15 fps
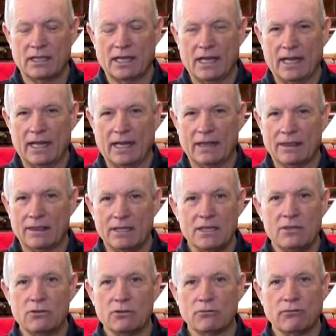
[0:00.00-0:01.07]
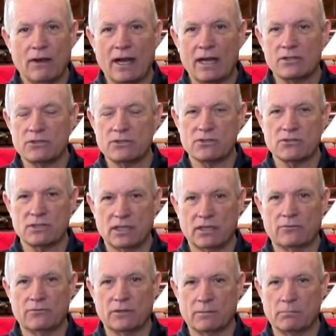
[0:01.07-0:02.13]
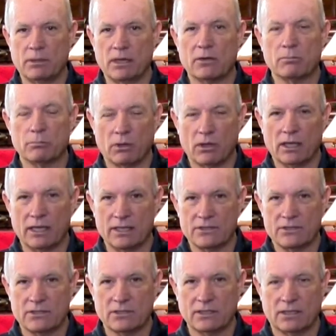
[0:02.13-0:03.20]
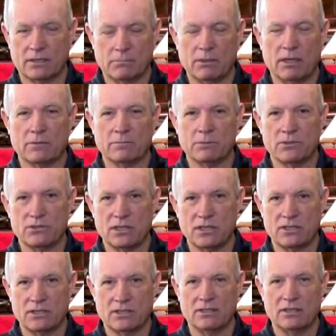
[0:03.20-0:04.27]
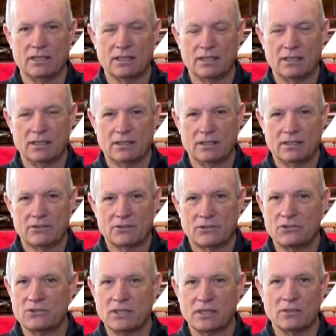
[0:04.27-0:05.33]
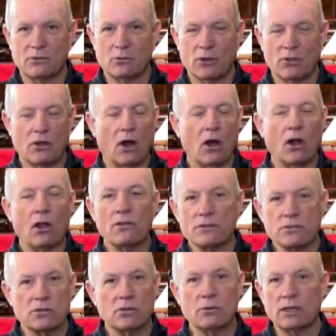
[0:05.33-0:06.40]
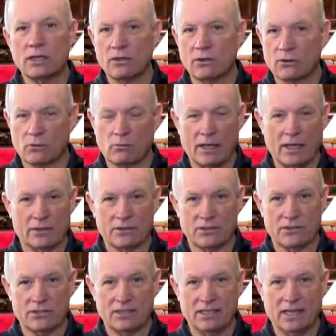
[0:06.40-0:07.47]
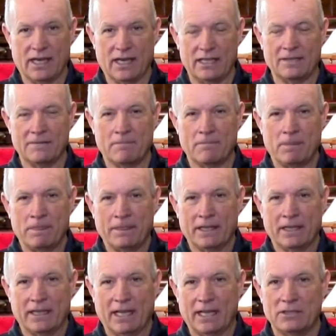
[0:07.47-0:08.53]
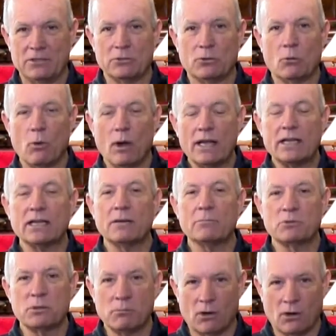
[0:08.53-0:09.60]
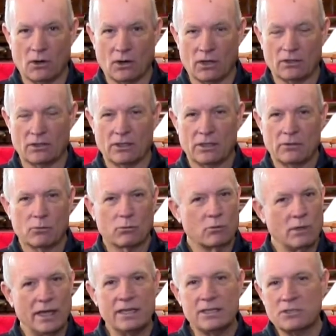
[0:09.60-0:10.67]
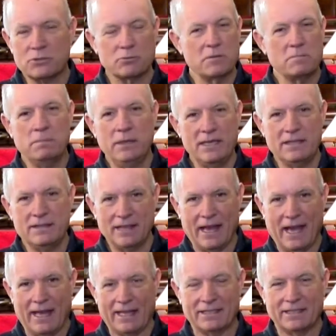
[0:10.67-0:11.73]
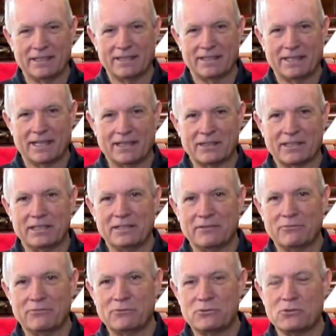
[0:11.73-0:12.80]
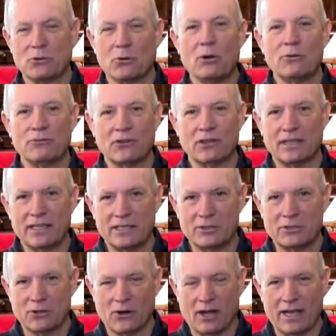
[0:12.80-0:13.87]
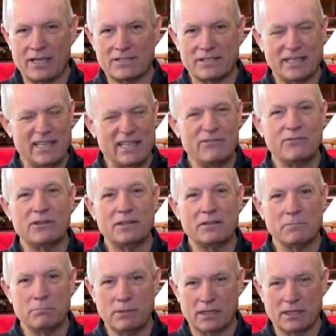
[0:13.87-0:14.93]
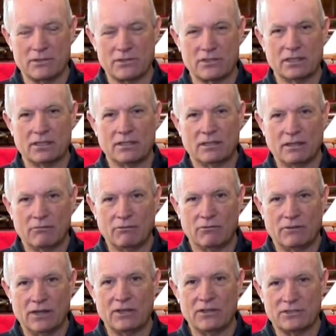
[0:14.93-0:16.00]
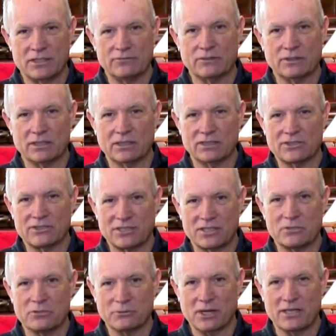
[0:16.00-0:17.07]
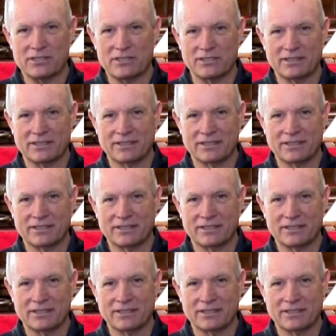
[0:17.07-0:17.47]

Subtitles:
and I think you'll find yourself in a better place, in a better position to deal with all that's going on around us today, and you'll wake up tomorrow ready to repeat that and live joyfully in Christ, even in the midst of a very difficult situation.